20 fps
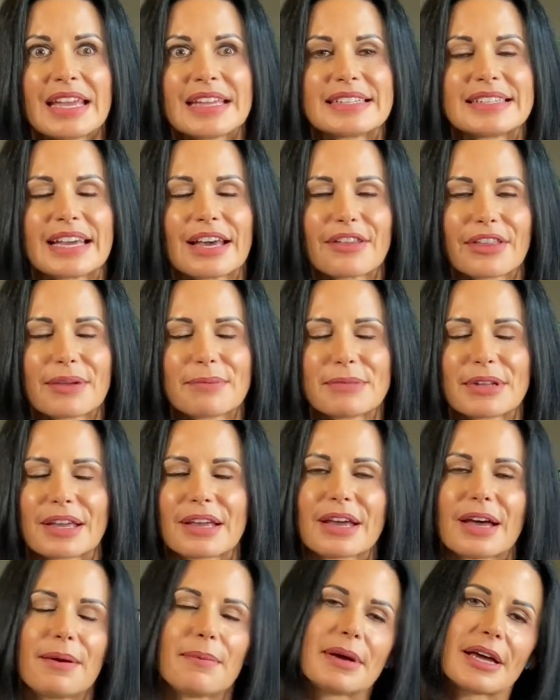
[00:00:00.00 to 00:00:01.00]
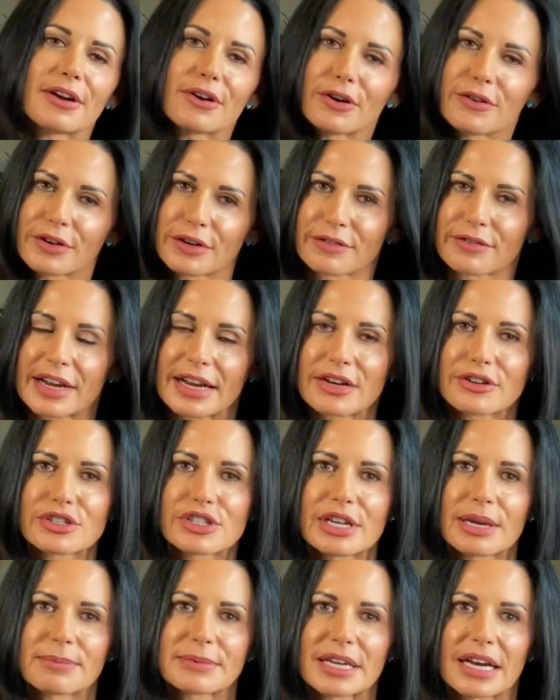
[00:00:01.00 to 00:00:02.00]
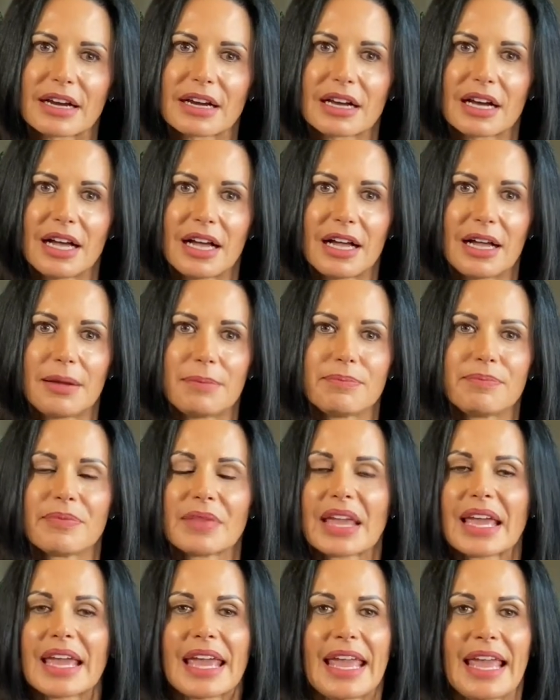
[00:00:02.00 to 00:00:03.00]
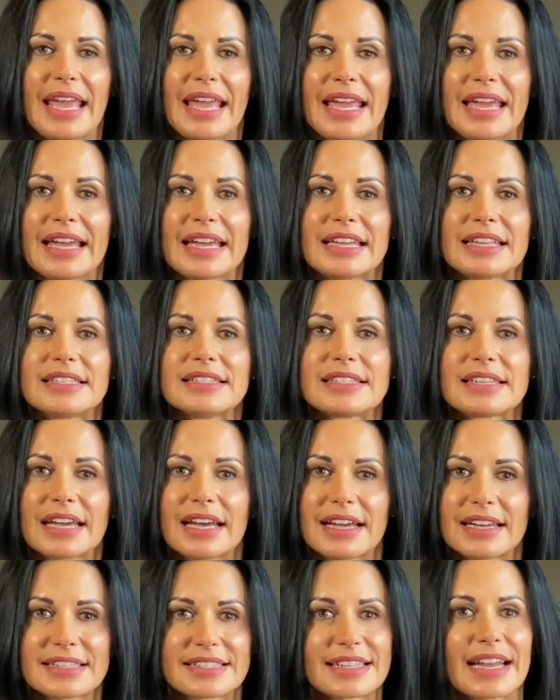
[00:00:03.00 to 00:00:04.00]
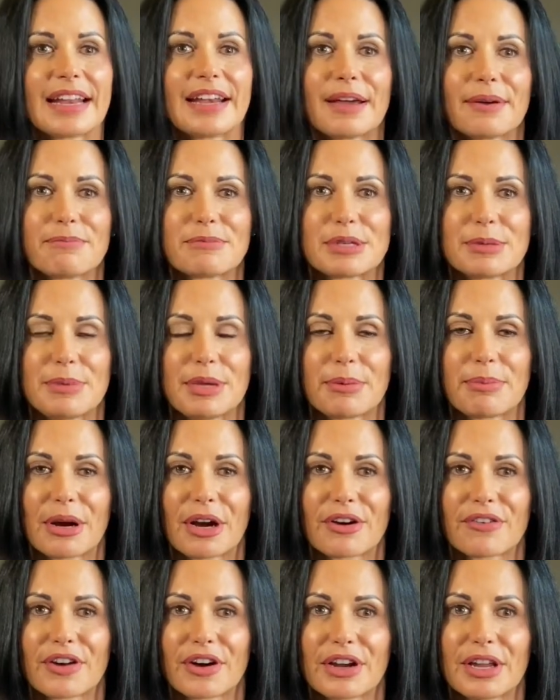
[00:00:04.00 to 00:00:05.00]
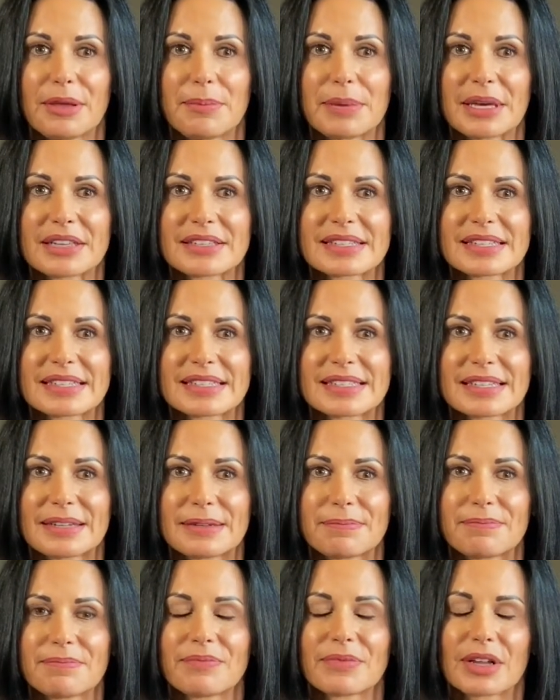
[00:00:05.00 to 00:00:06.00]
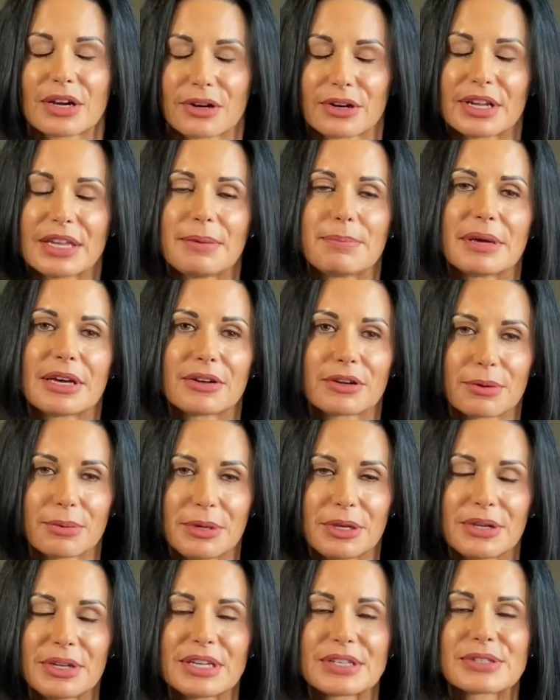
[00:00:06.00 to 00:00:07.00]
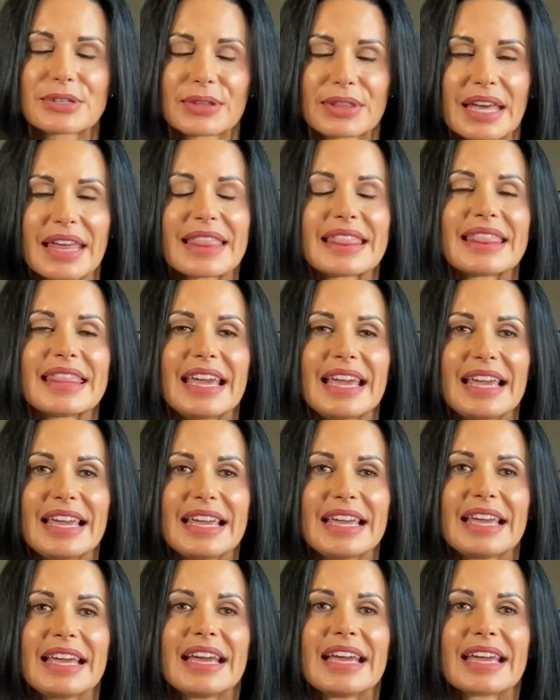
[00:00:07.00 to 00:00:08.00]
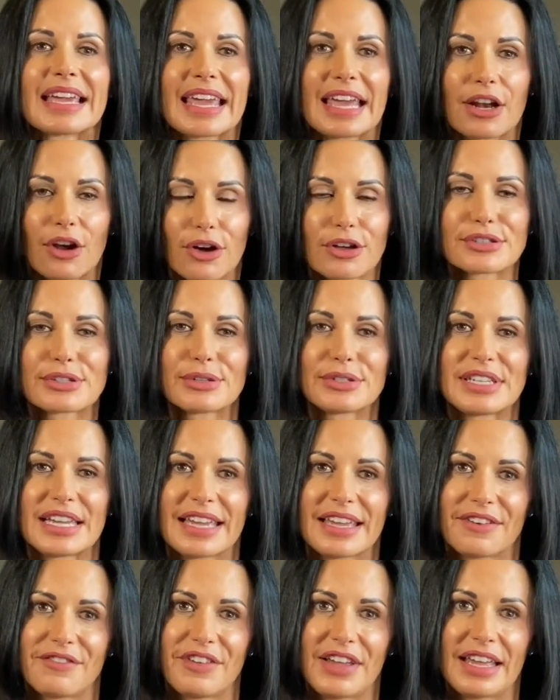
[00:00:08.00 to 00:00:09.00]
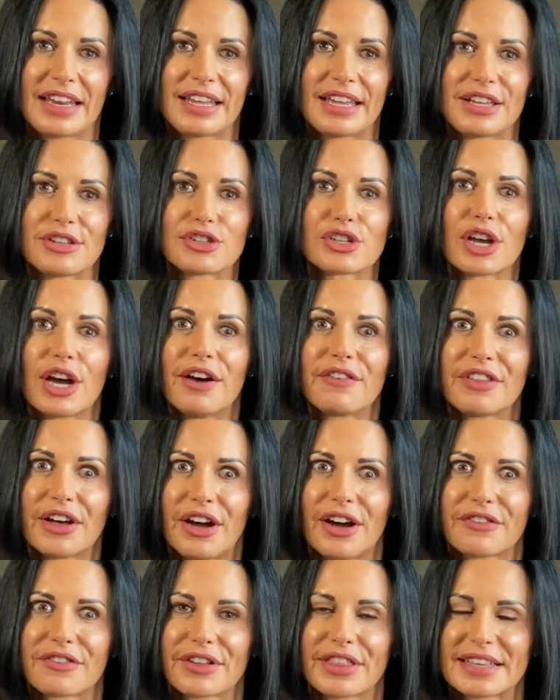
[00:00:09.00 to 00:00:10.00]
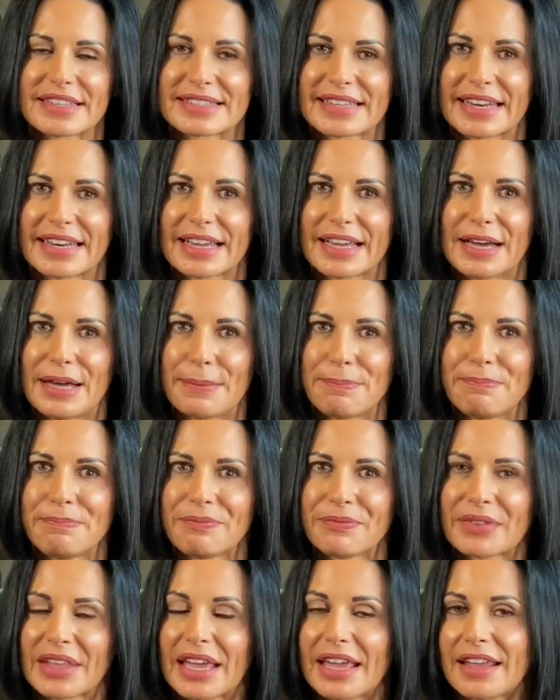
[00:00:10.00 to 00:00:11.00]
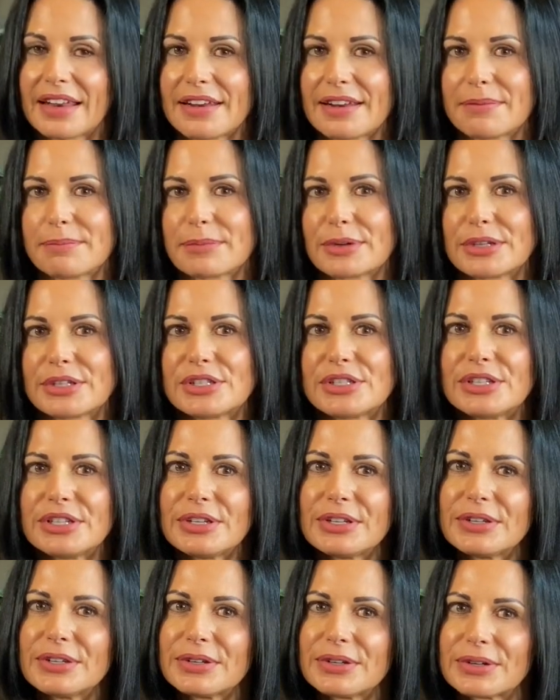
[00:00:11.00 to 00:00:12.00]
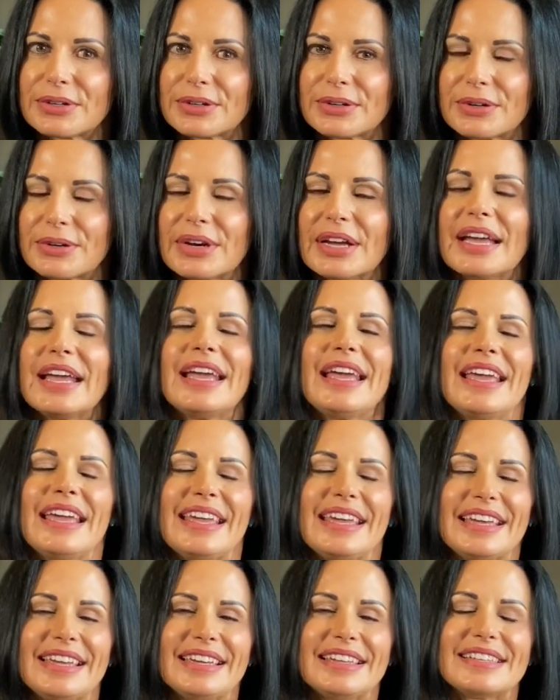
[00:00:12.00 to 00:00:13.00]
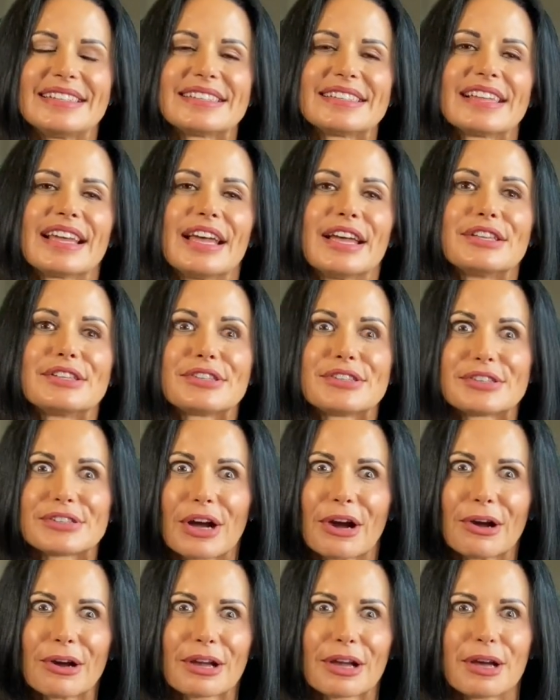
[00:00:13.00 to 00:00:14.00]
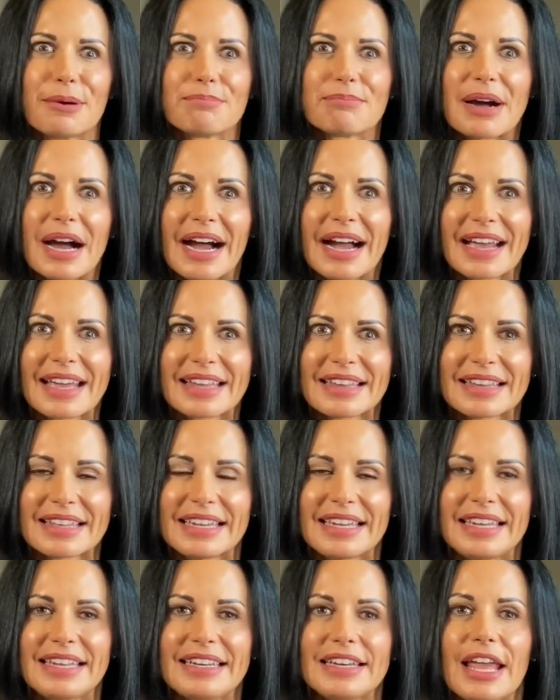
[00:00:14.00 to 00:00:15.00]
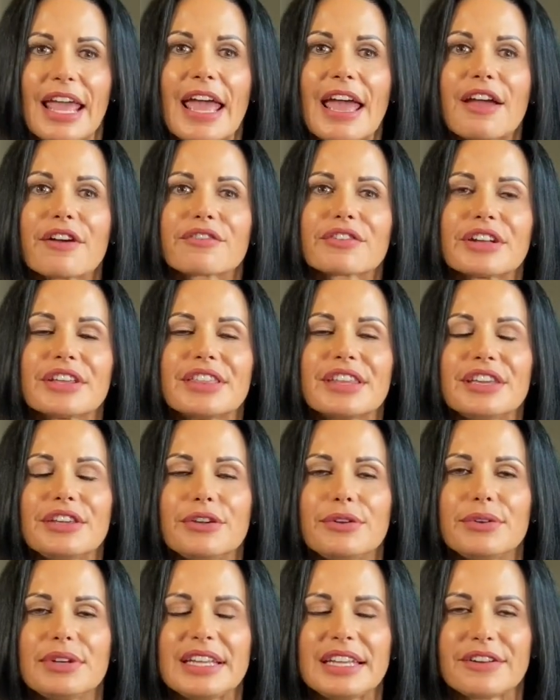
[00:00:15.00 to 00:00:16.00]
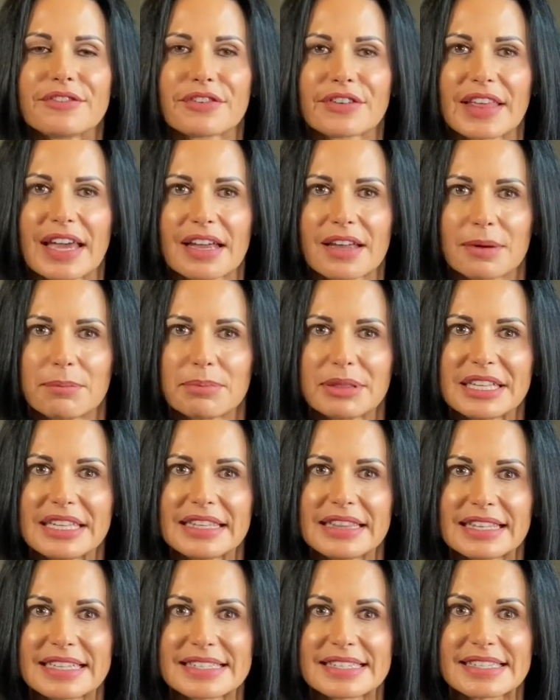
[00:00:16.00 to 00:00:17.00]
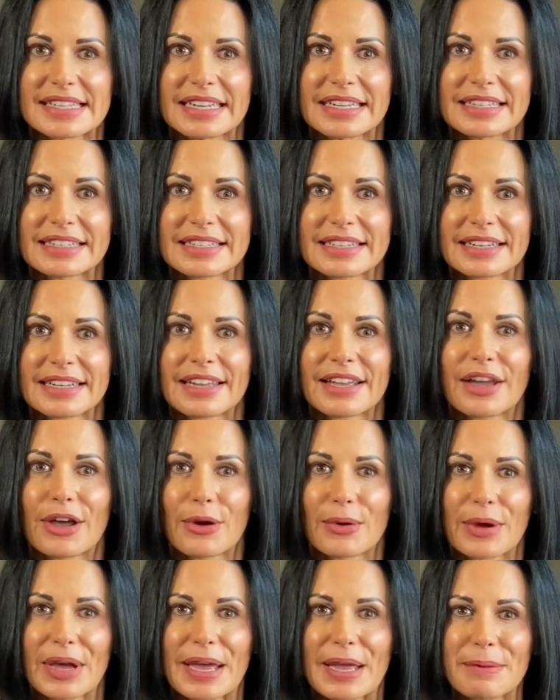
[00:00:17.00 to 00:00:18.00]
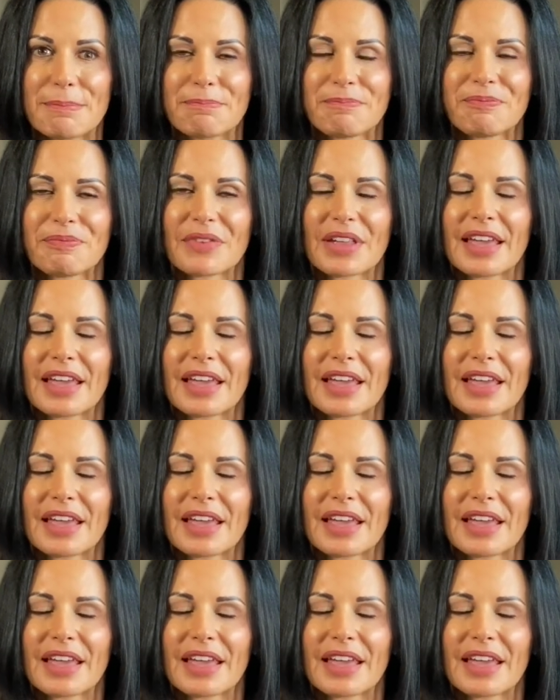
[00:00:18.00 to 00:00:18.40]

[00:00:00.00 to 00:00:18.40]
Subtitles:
Tell them to come on over to ReinerStop.com and sign up to be a part of our email system or email community so that they can also take advantage of the offer that's going to come. And number two is start compiling everything you need for that complete listing. Okay?